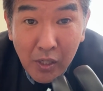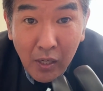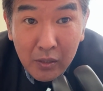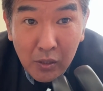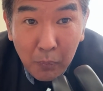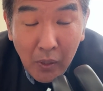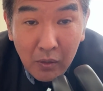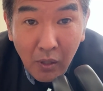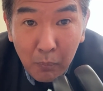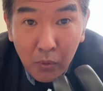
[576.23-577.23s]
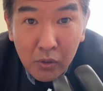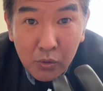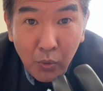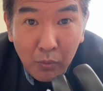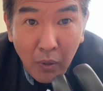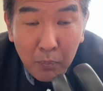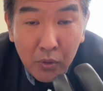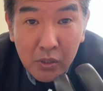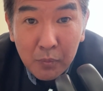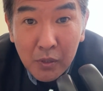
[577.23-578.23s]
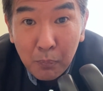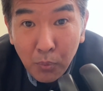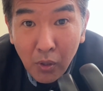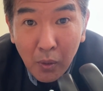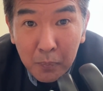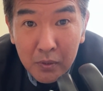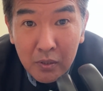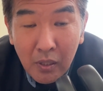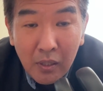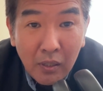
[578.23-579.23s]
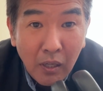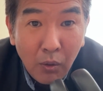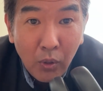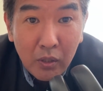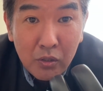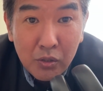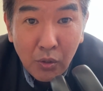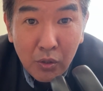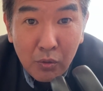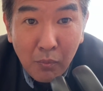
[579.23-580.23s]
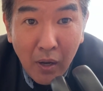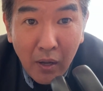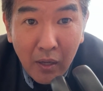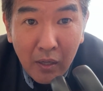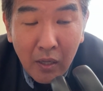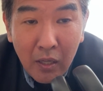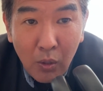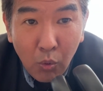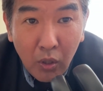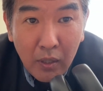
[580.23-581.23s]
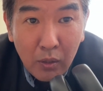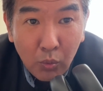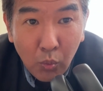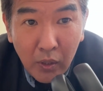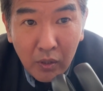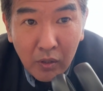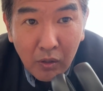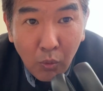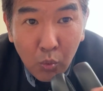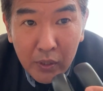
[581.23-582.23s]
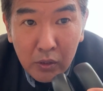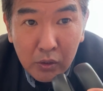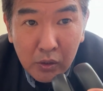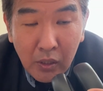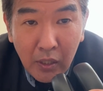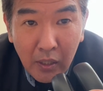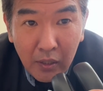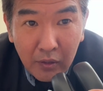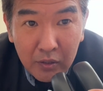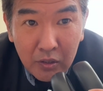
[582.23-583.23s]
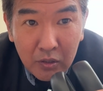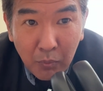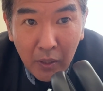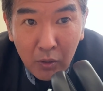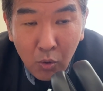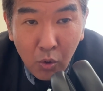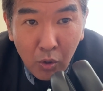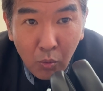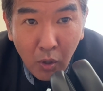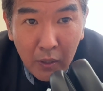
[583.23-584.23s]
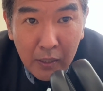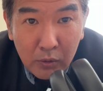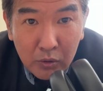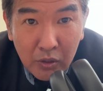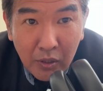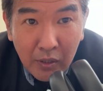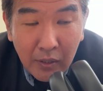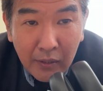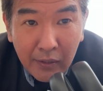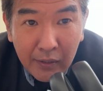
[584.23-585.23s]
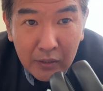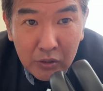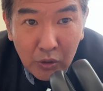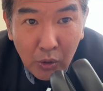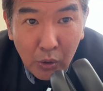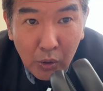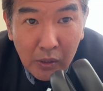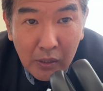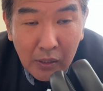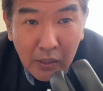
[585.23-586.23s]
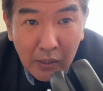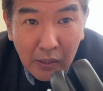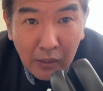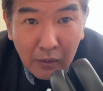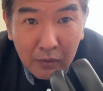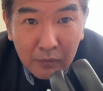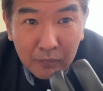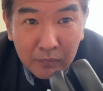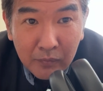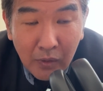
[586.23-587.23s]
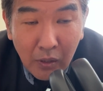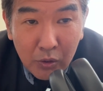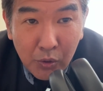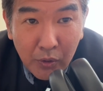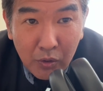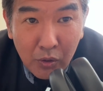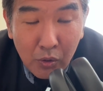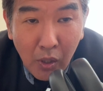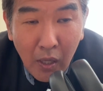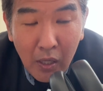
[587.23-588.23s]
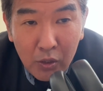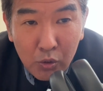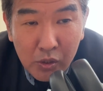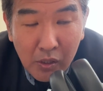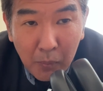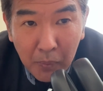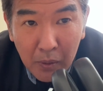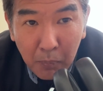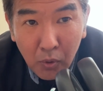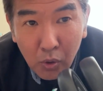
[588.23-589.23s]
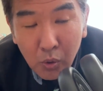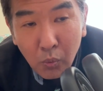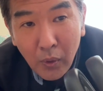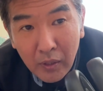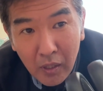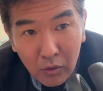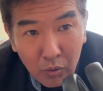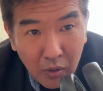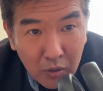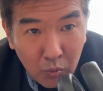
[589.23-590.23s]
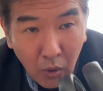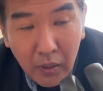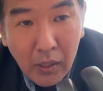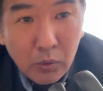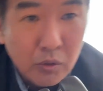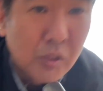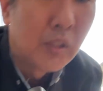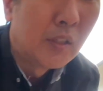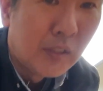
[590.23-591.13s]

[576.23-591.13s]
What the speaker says: challenge update numbers with my push-ups and pull-ups, I wanted to show you my workout with the wheel. This is my core workout. So I'll show it to you. Usually people, when they do this workout,